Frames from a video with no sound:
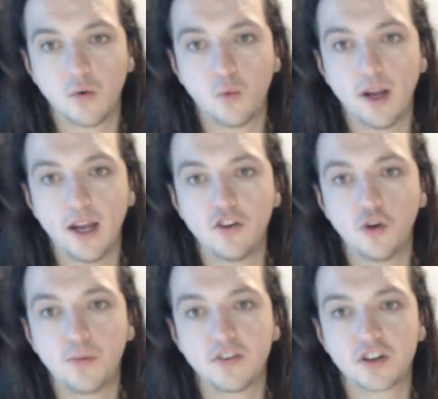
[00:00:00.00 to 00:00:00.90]
where do you
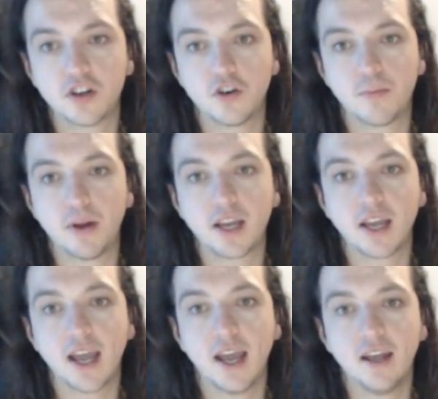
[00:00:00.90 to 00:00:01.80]
position your picking
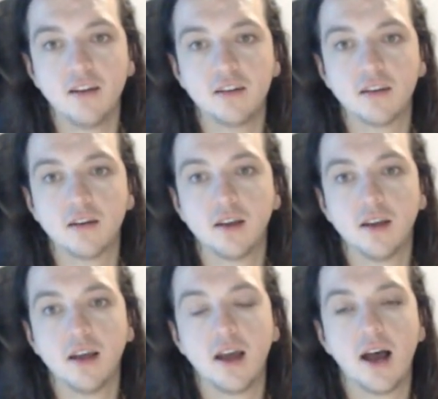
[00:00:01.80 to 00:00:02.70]
hand
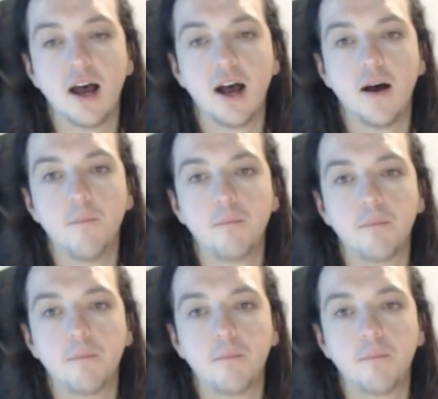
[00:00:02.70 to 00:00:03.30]
so